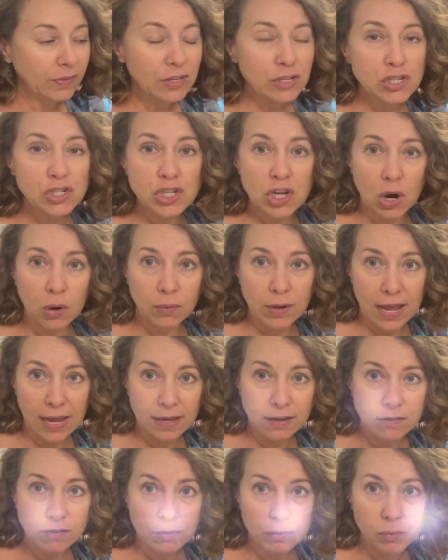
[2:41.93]

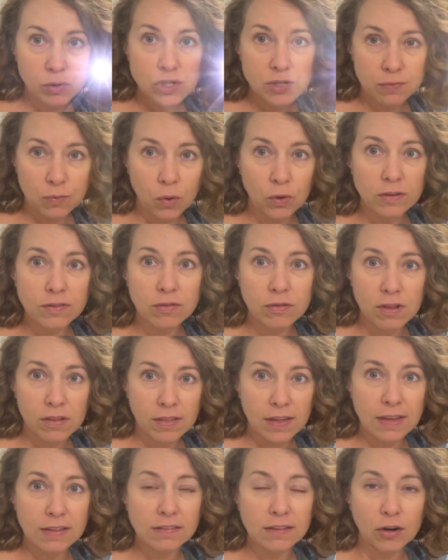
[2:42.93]
donate, which of course are the
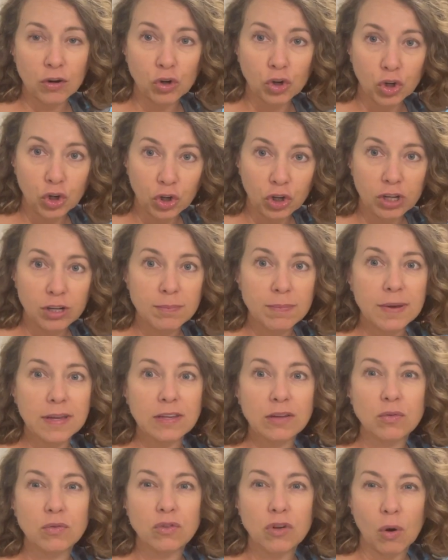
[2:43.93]
things that are good
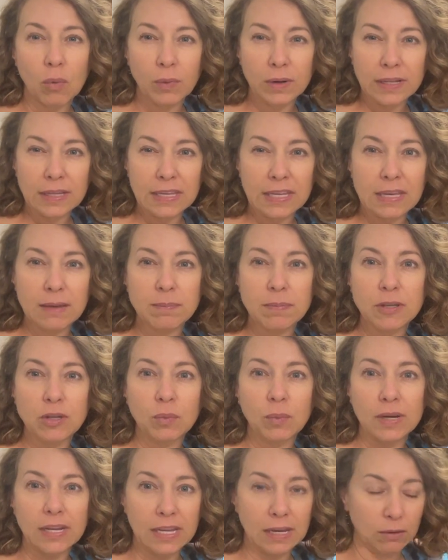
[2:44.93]
but you don't want to keep and you
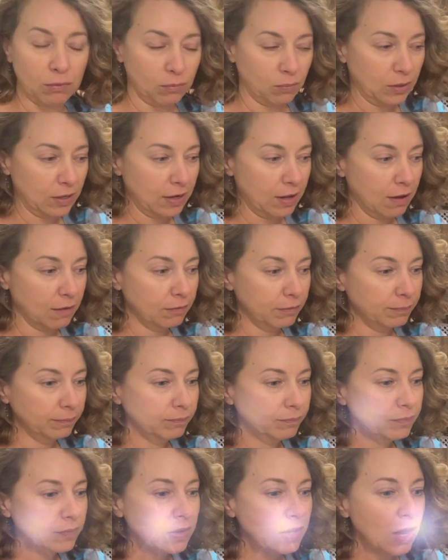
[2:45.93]
want to get rid of,
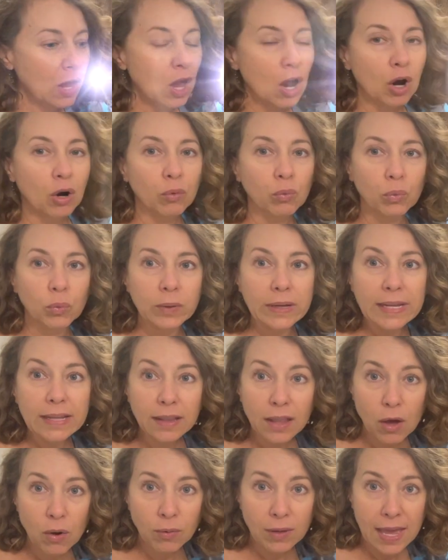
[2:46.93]

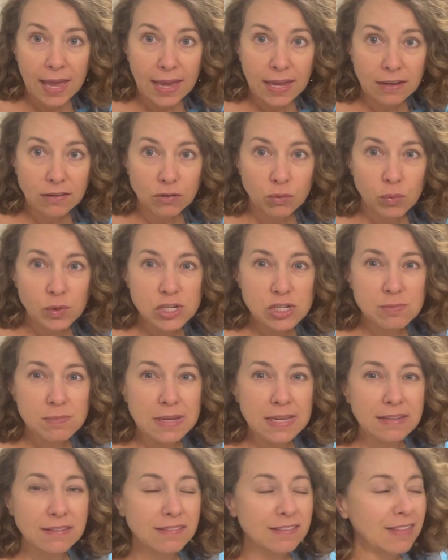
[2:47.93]
relocate, which
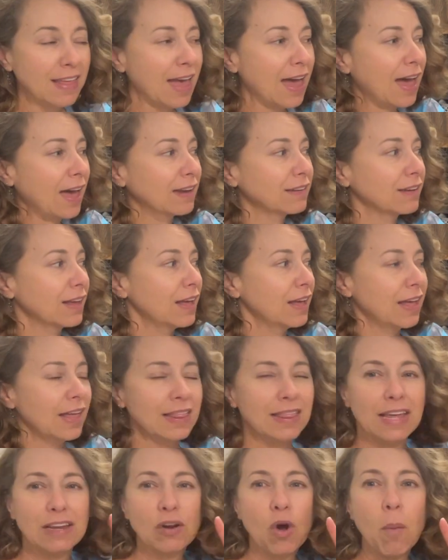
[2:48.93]
means that
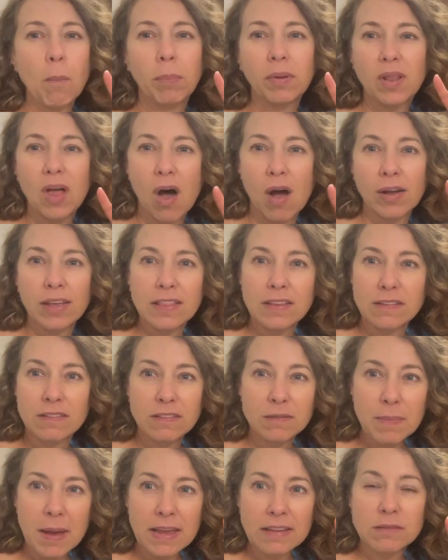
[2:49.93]
they don't belong in this
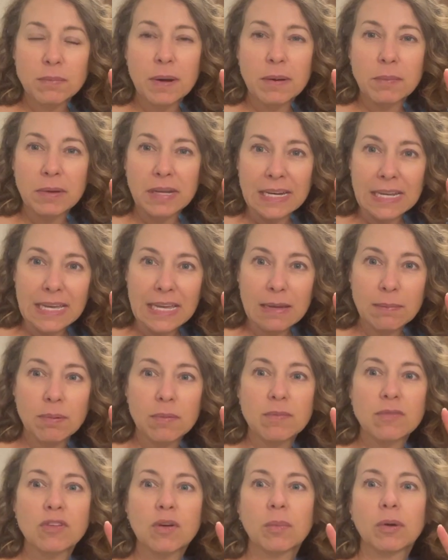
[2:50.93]
space, but I'm going to keep
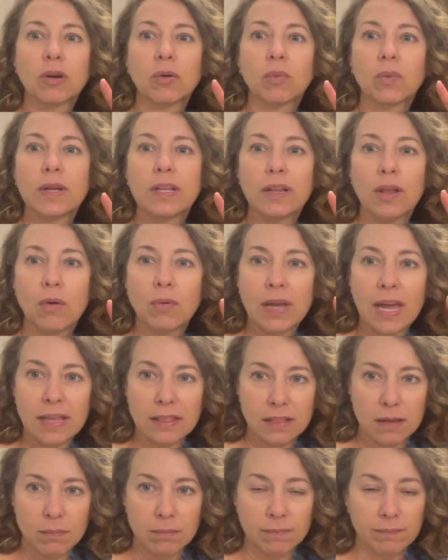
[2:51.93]
them, so I'm going to
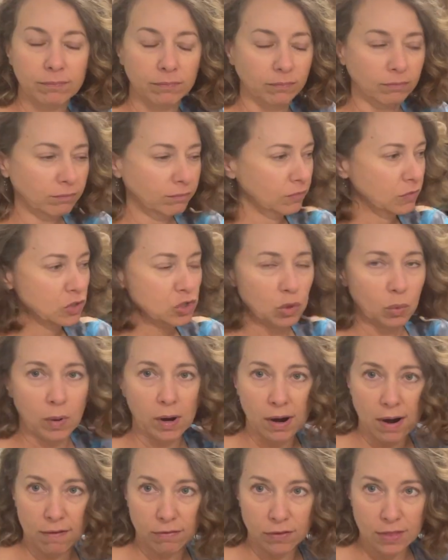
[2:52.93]
relocate them to
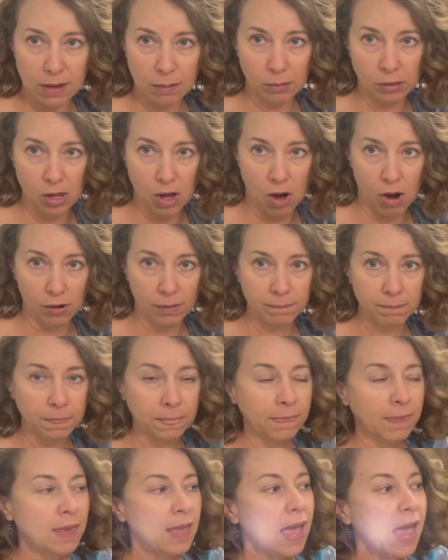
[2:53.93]
wherever they belong,
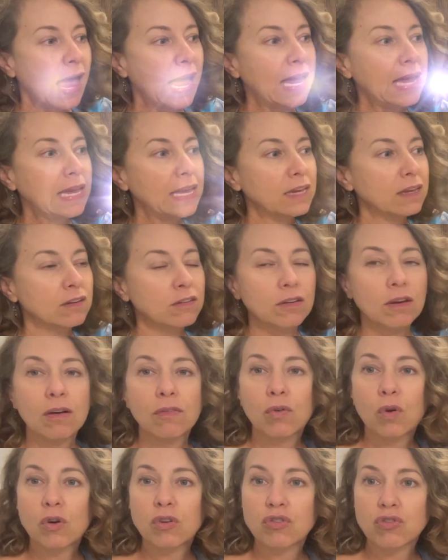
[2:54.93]
and
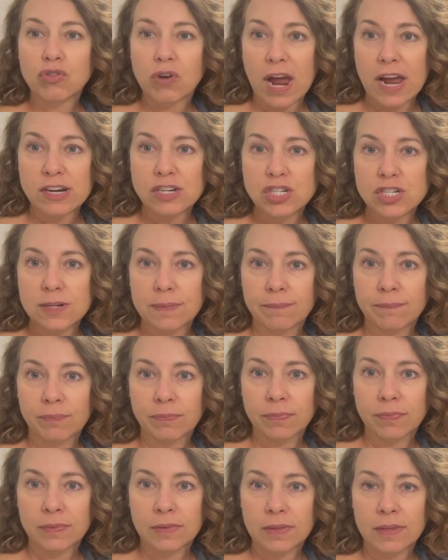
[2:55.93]
of course trash.
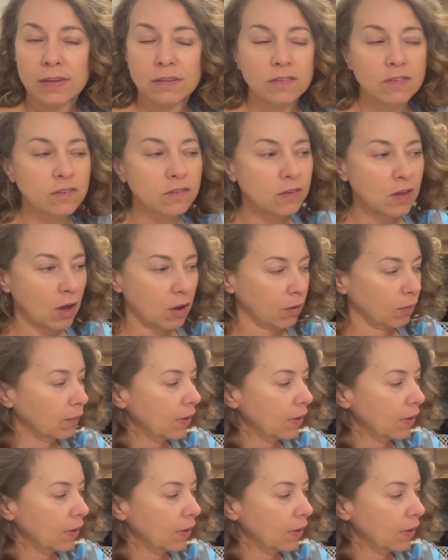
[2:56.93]
So